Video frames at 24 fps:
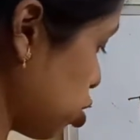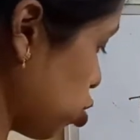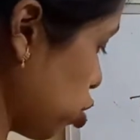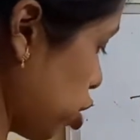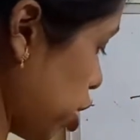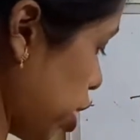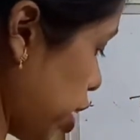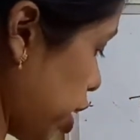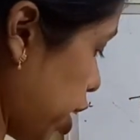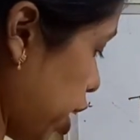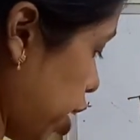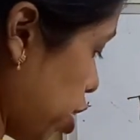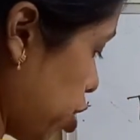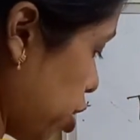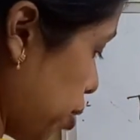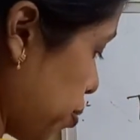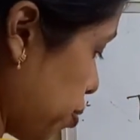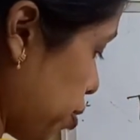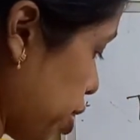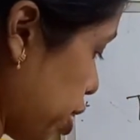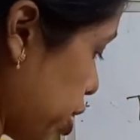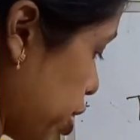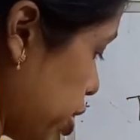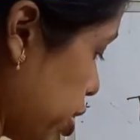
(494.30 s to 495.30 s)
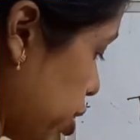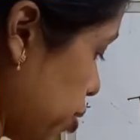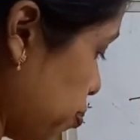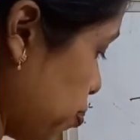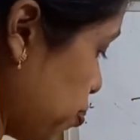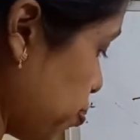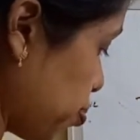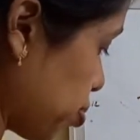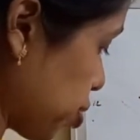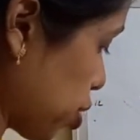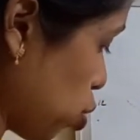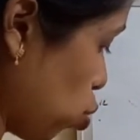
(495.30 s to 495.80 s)
here I am
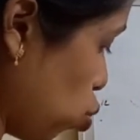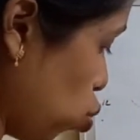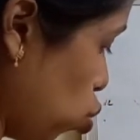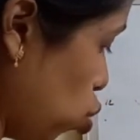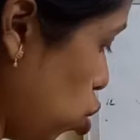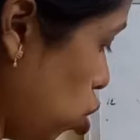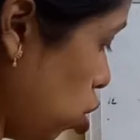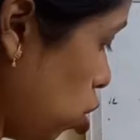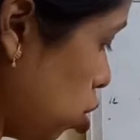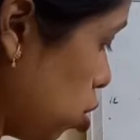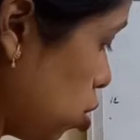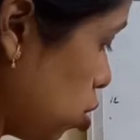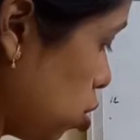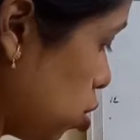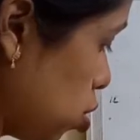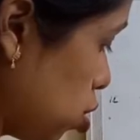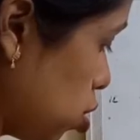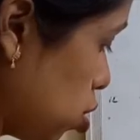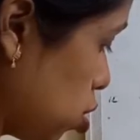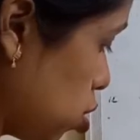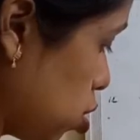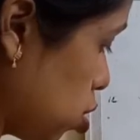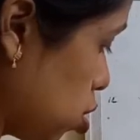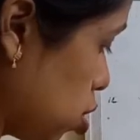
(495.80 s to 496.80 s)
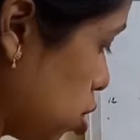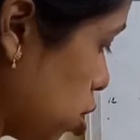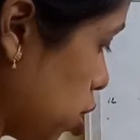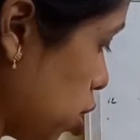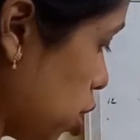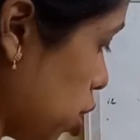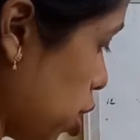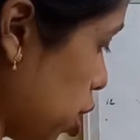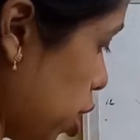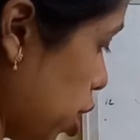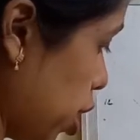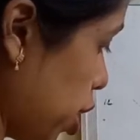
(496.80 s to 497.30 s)
getting hole
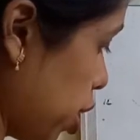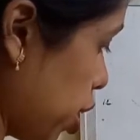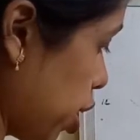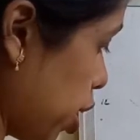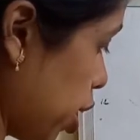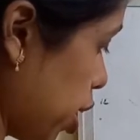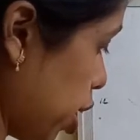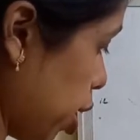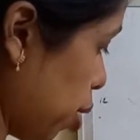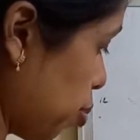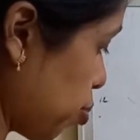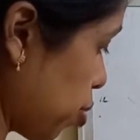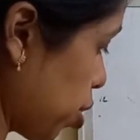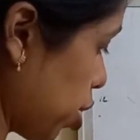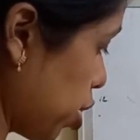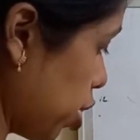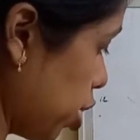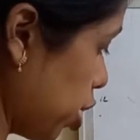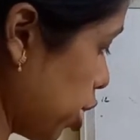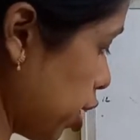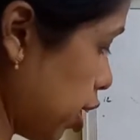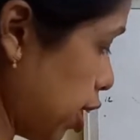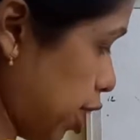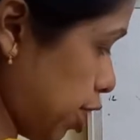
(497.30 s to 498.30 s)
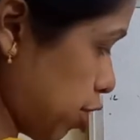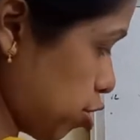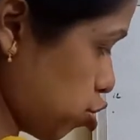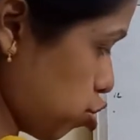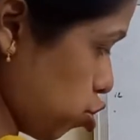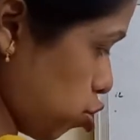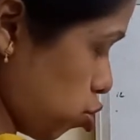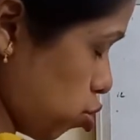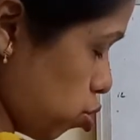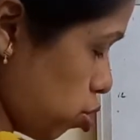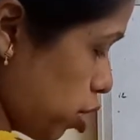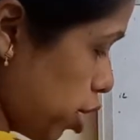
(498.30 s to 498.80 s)
and here I am getting
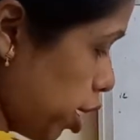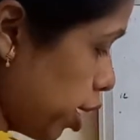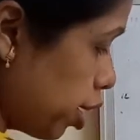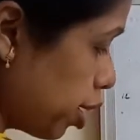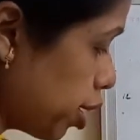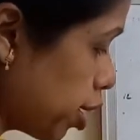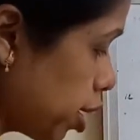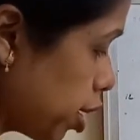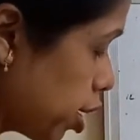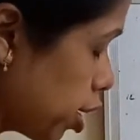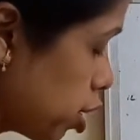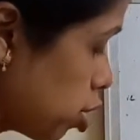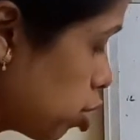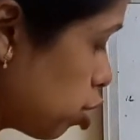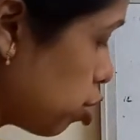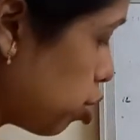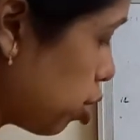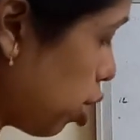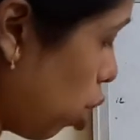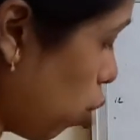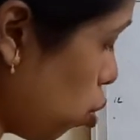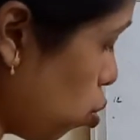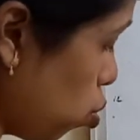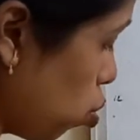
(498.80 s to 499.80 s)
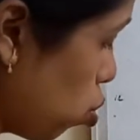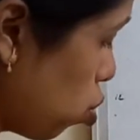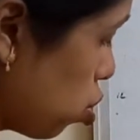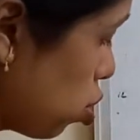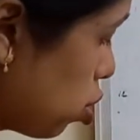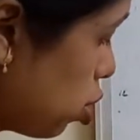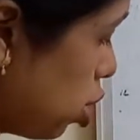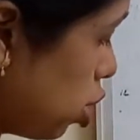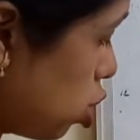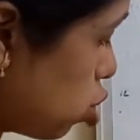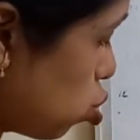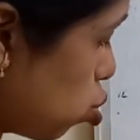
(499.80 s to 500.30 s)
electron, right? Now
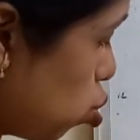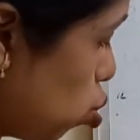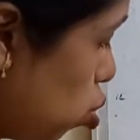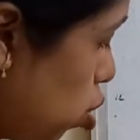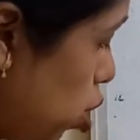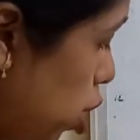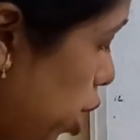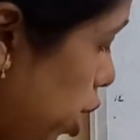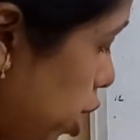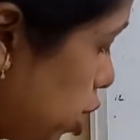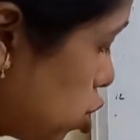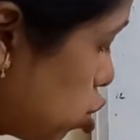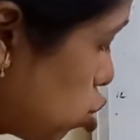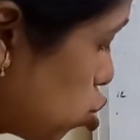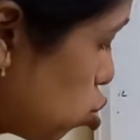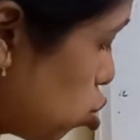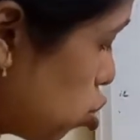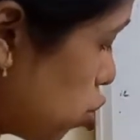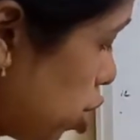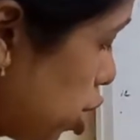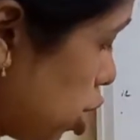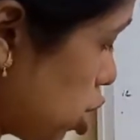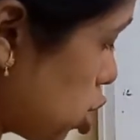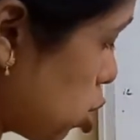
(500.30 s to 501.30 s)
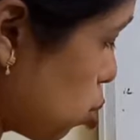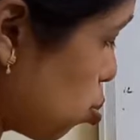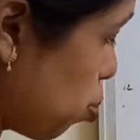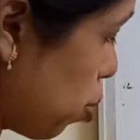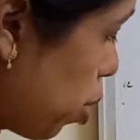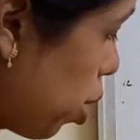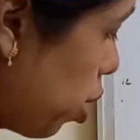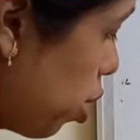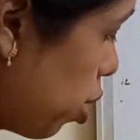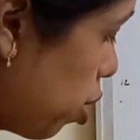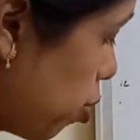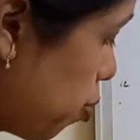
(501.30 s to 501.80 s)
this hole has to
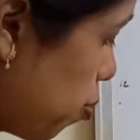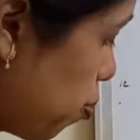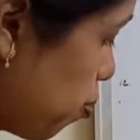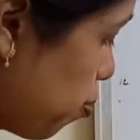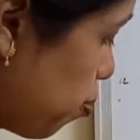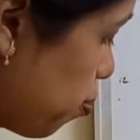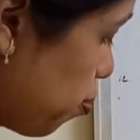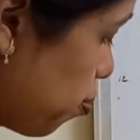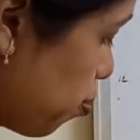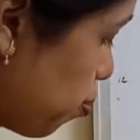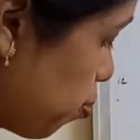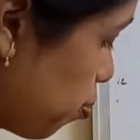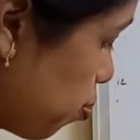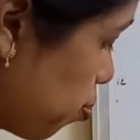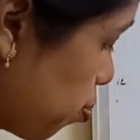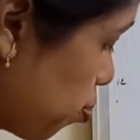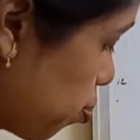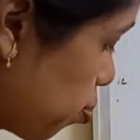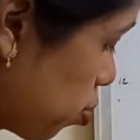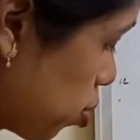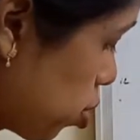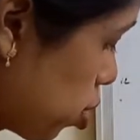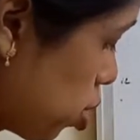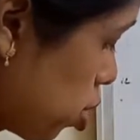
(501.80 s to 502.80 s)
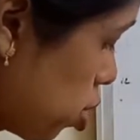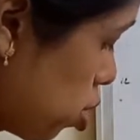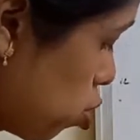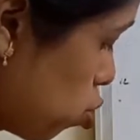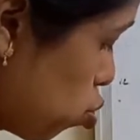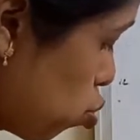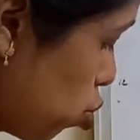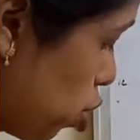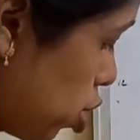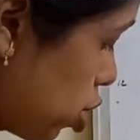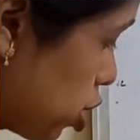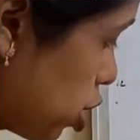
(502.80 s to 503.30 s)
transfer
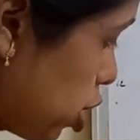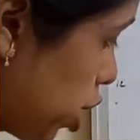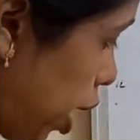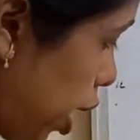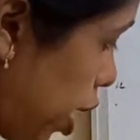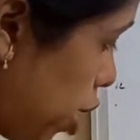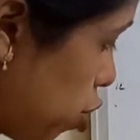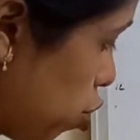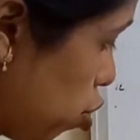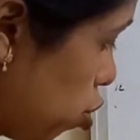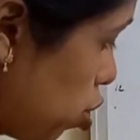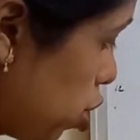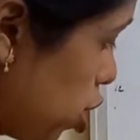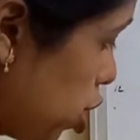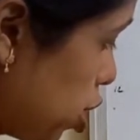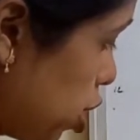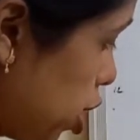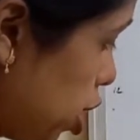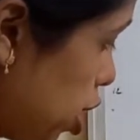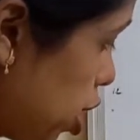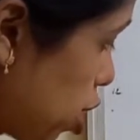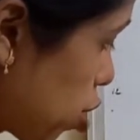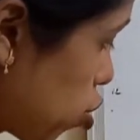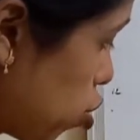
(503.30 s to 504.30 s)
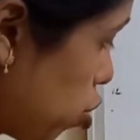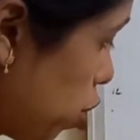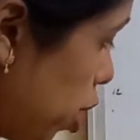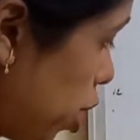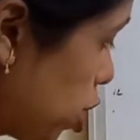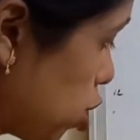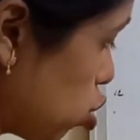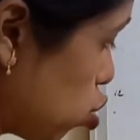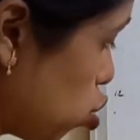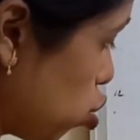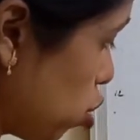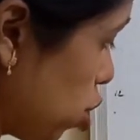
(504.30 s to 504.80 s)
towards the anode and electron
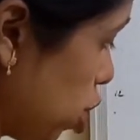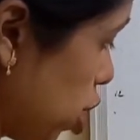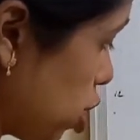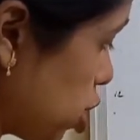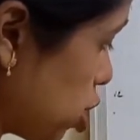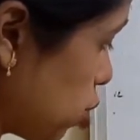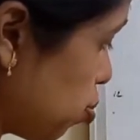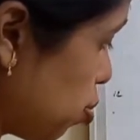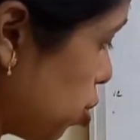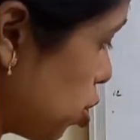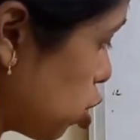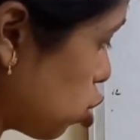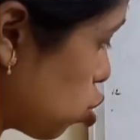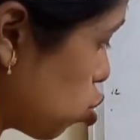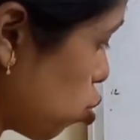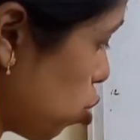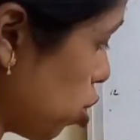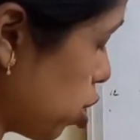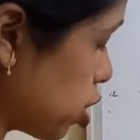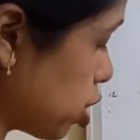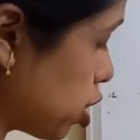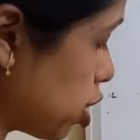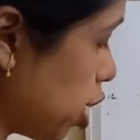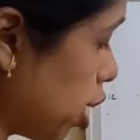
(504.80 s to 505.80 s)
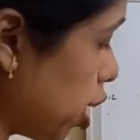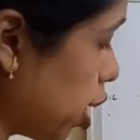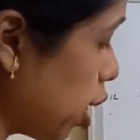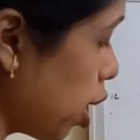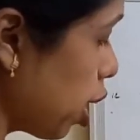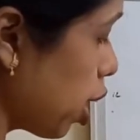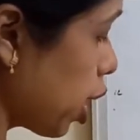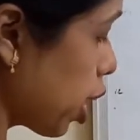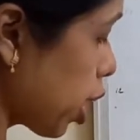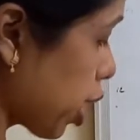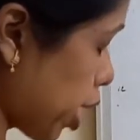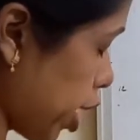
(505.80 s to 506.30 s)
has to transfer towards the
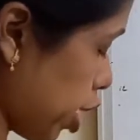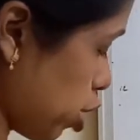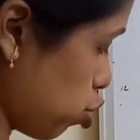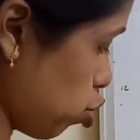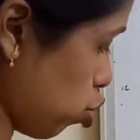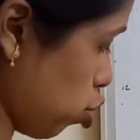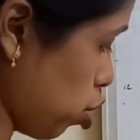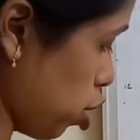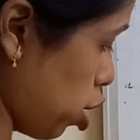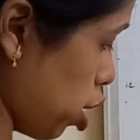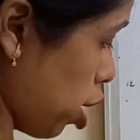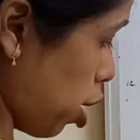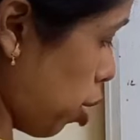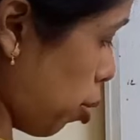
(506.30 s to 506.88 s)
cathode.